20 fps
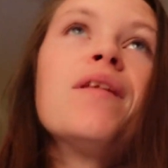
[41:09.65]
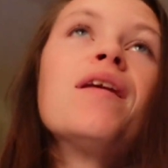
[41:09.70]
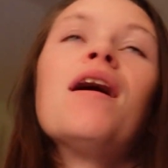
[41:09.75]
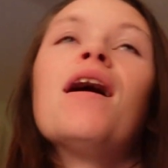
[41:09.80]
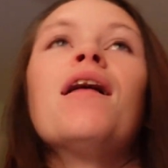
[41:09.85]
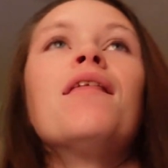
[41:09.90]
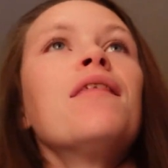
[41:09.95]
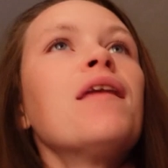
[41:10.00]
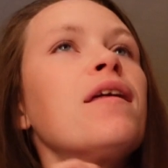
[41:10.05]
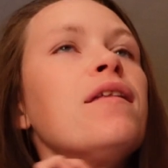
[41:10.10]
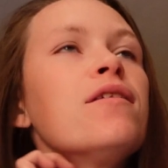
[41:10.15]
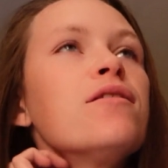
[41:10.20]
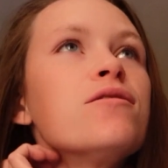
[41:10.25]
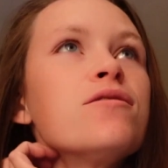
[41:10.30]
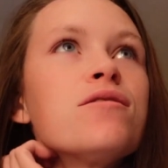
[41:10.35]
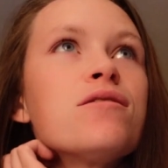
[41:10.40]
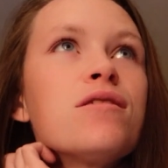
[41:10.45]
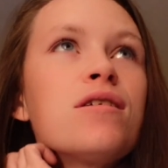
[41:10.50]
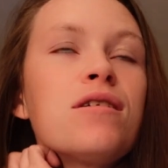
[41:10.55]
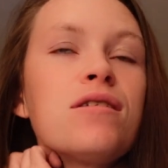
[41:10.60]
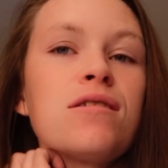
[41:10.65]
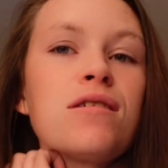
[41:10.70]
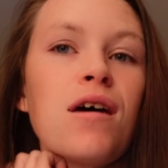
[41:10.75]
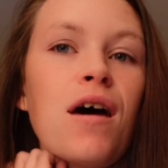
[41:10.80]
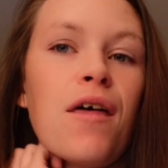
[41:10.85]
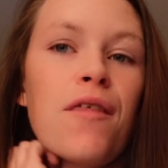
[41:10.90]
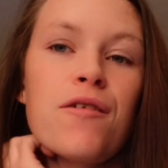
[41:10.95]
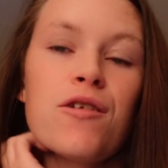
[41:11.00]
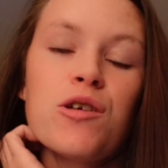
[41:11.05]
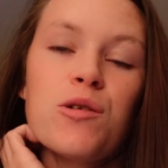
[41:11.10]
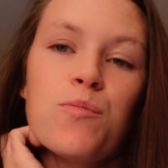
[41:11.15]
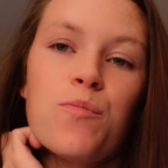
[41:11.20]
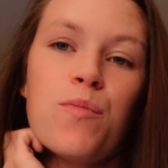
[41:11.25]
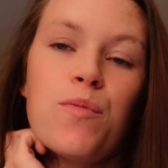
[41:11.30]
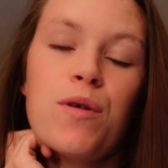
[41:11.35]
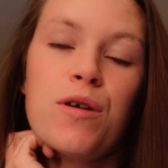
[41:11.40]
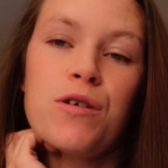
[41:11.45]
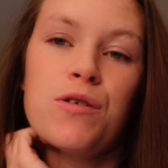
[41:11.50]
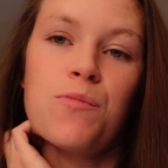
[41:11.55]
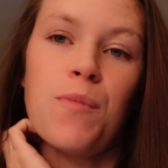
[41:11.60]
And then there's this other
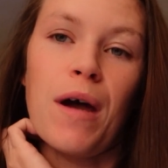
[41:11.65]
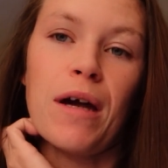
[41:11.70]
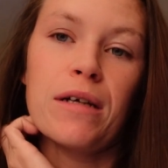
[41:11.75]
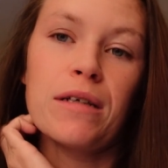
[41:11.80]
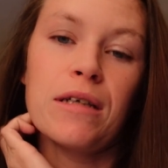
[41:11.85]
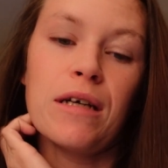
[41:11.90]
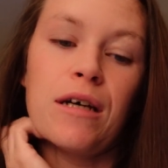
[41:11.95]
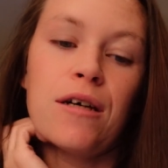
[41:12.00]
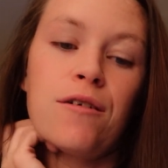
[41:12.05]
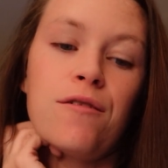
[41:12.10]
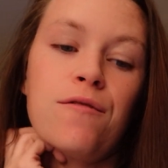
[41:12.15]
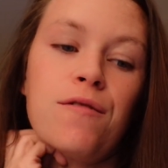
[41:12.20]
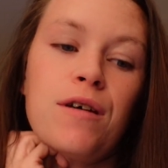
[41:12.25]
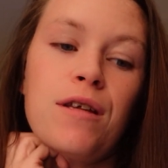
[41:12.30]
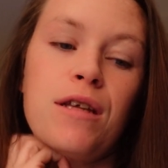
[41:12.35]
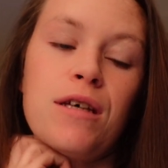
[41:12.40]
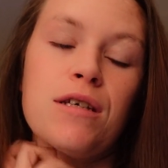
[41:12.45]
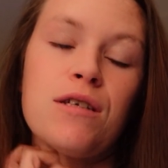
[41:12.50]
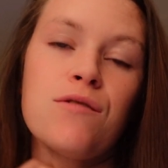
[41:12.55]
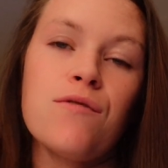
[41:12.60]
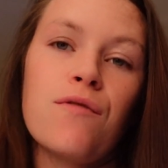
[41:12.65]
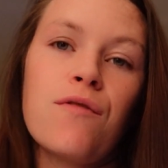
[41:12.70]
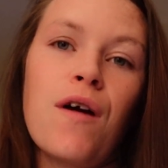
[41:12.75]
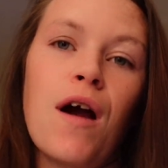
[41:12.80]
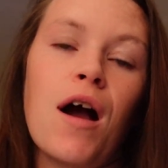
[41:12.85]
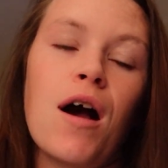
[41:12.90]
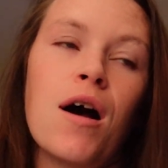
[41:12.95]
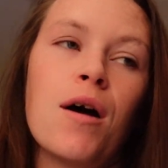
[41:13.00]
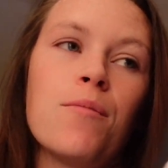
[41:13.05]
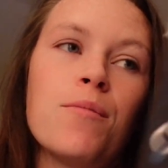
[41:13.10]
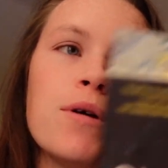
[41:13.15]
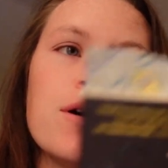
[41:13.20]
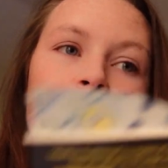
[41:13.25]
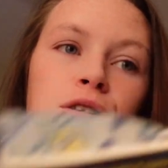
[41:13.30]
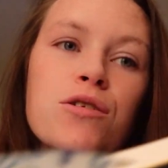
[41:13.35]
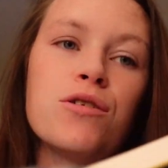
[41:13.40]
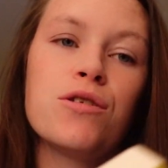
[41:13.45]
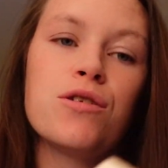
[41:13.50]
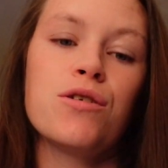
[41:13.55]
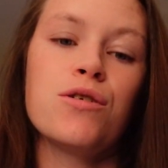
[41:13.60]
perspective that's from
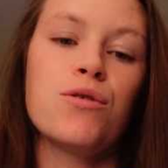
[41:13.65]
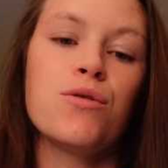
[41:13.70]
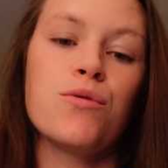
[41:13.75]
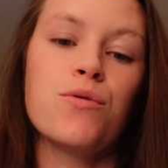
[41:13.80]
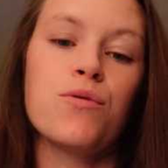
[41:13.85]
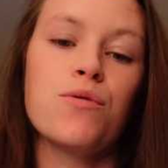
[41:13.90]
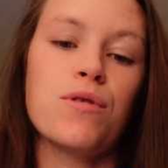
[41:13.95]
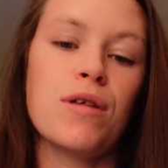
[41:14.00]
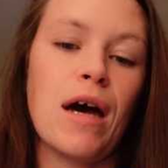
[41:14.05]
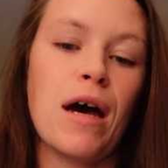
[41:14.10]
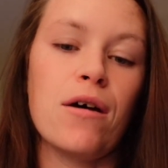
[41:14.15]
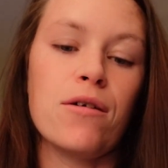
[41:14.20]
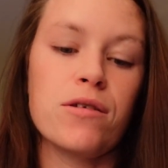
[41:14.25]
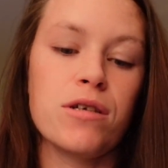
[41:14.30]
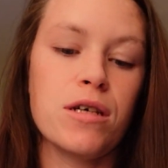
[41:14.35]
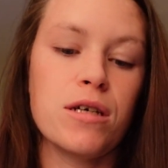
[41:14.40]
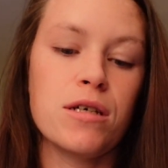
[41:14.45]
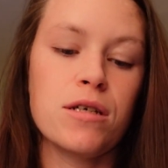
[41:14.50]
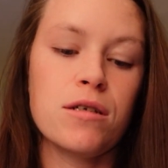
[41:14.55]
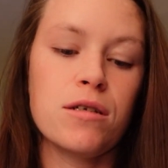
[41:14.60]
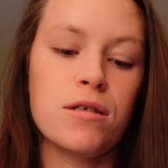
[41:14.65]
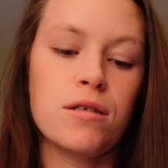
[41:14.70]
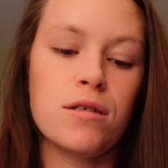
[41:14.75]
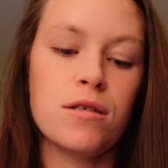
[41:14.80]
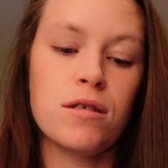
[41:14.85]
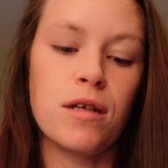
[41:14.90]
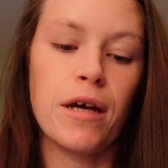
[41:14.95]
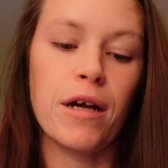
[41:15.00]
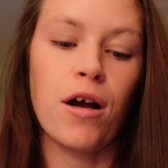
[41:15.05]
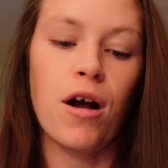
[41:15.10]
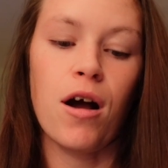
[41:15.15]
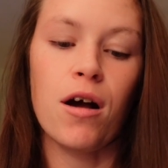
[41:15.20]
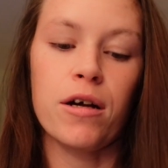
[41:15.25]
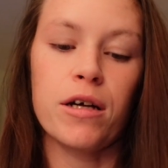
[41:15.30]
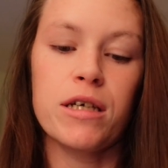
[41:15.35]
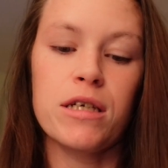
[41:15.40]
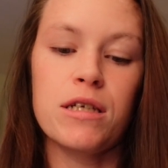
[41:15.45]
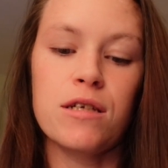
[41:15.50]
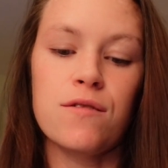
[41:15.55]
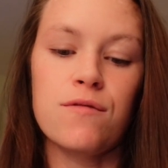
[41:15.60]
2000, like
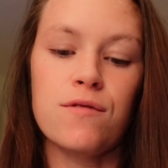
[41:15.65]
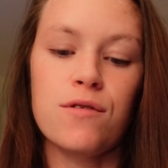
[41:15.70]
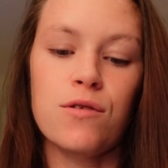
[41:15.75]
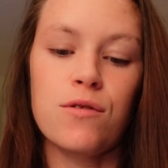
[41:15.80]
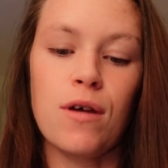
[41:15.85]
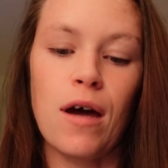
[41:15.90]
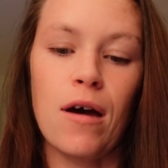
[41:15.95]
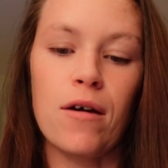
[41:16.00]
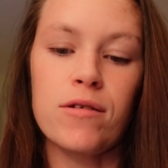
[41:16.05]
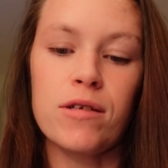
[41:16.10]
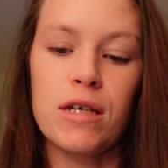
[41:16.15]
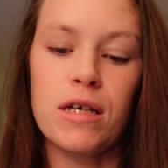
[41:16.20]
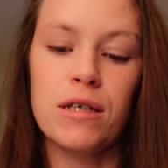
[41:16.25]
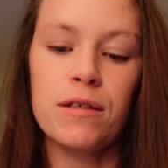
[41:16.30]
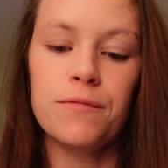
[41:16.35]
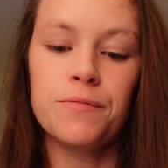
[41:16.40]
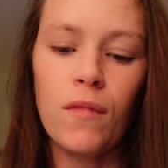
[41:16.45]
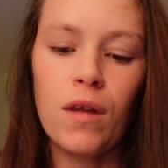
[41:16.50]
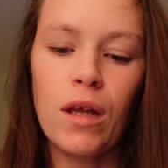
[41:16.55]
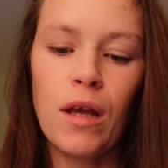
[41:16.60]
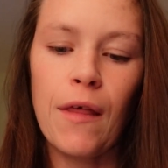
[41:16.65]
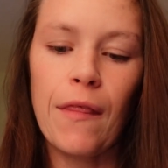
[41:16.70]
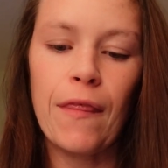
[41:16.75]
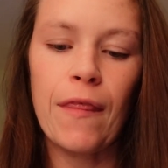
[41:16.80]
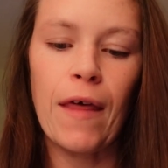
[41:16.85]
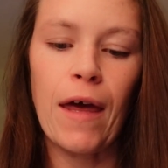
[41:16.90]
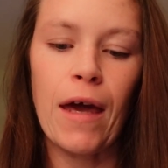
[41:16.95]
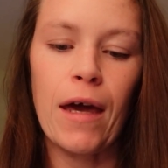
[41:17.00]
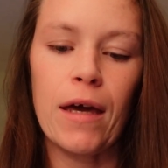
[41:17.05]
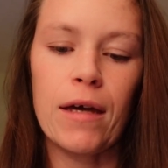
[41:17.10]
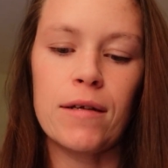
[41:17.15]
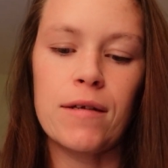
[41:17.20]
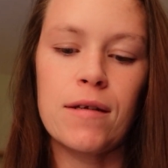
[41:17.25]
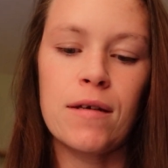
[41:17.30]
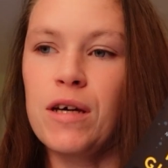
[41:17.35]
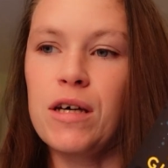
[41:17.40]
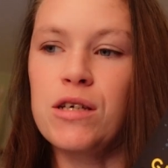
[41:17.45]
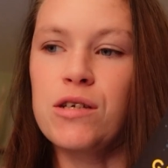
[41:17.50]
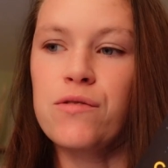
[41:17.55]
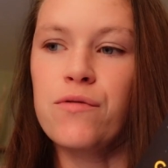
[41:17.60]
August of 2000, that
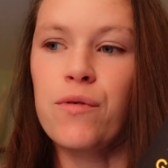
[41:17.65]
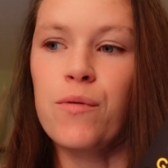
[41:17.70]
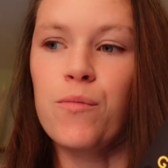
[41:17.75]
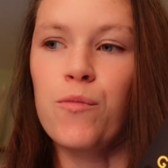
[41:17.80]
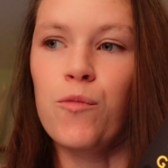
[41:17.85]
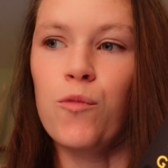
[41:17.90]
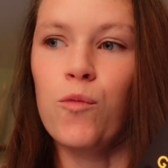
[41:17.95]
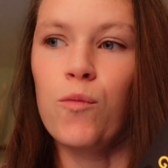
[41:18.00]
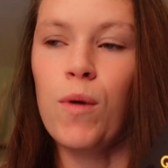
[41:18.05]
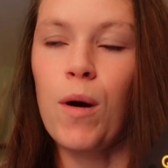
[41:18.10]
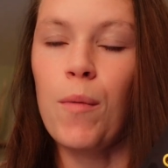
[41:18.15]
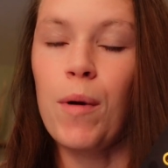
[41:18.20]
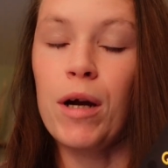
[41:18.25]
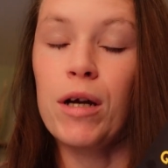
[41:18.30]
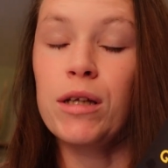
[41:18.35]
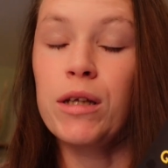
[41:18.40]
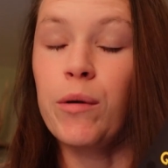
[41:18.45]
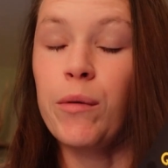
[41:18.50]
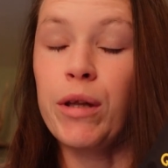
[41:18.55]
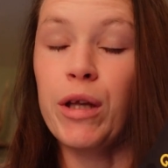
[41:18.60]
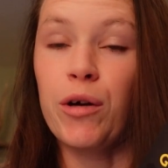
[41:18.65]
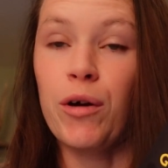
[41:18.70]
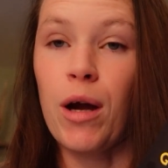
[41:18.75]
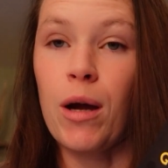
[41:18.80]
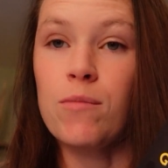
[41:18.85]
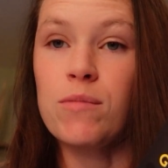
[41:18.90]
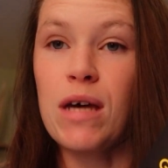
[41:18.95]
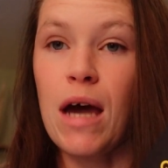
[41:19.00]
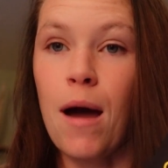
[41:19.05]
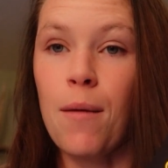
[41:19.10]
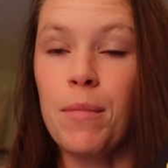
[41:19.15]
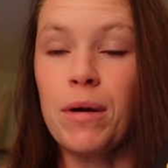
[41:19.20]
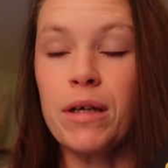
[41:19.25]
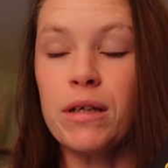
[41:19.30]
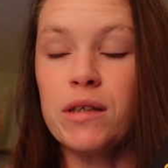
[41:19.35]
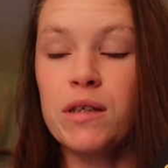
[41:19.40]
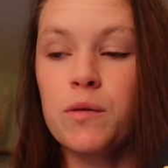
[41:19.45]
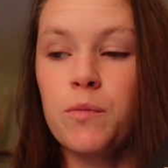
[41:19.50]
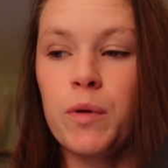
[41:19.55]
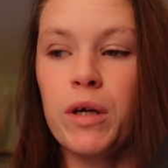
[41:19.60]
is from apparently when the crimes
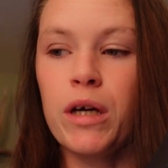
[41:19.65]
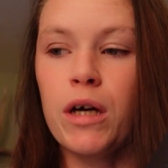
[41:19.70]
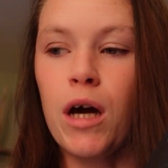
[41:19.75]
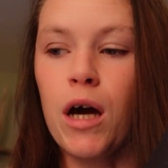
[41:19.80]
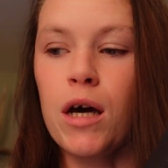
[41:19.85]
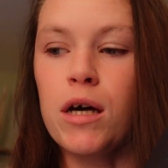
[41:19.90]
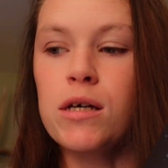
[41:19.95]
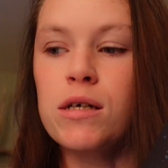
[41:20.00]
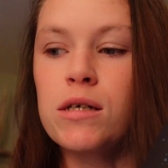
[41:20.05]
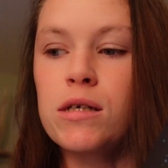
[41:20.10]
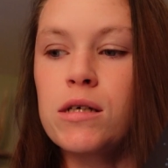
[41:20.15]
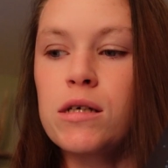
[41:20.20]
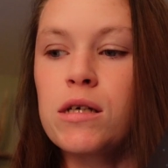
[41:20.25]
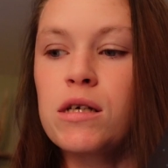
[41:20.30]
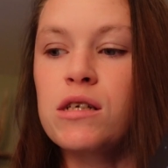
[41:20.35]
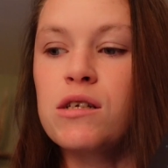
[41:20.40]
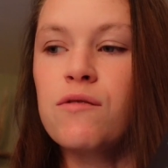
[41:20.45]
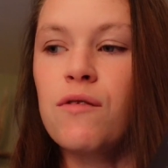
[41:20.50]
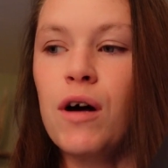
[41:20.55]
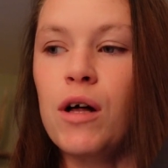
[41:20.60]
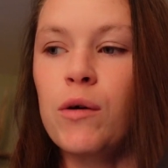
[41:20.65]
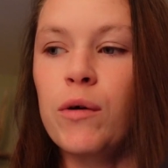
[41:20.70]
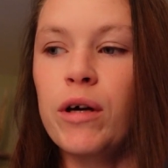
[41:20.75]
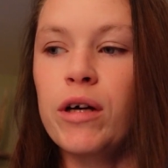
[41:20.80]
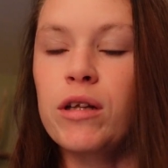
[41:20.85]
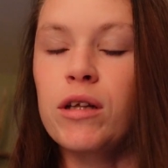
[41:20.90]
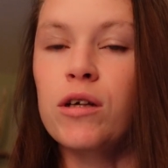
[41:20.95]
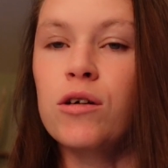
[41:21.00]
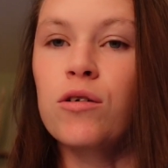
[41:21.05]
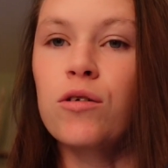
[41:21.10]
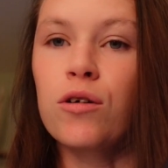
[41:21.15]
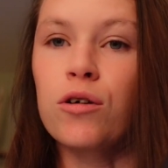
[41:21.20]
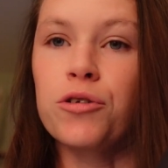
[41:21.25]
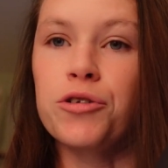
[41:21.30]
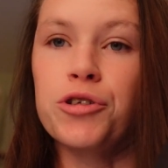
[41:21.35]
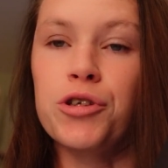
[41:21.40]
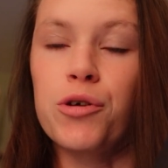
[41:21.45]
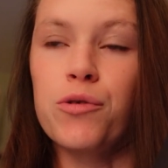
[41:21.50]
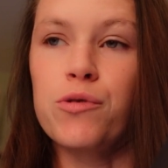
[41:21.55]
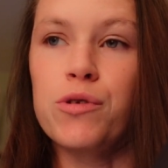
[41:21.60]
happened, because it's following a little girl,
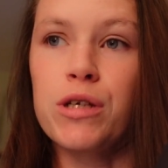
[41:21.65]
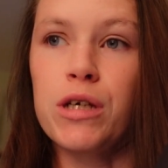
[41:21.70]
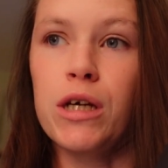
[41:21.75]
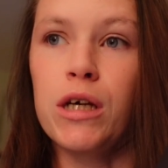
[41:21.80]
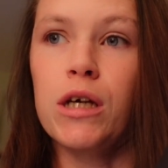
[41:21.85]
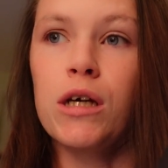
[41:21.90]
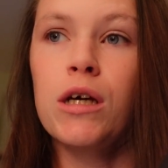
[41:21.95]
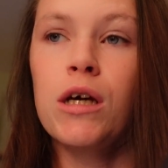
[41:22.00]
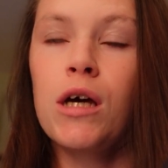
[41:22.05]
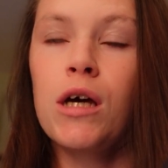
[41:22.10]
Josie.